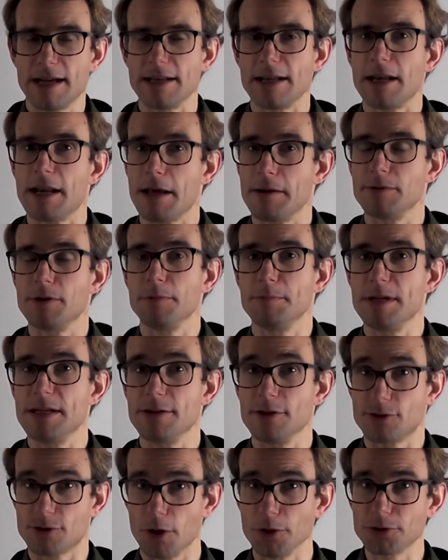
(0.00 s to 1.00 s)
and I don't mean
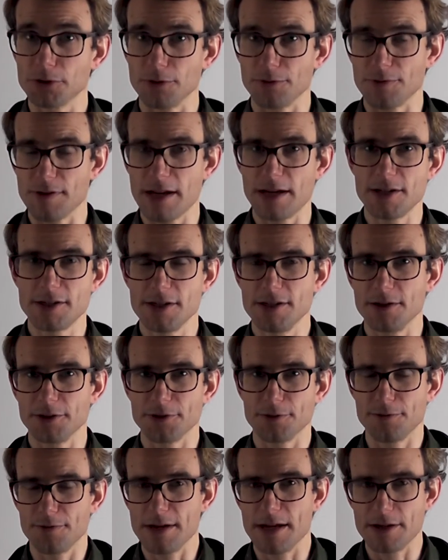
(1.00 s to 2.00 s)
the total free energy, not
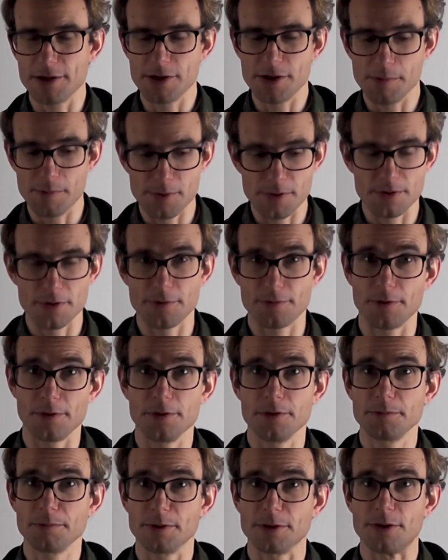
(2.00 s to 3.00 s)
the free energy per unit volume,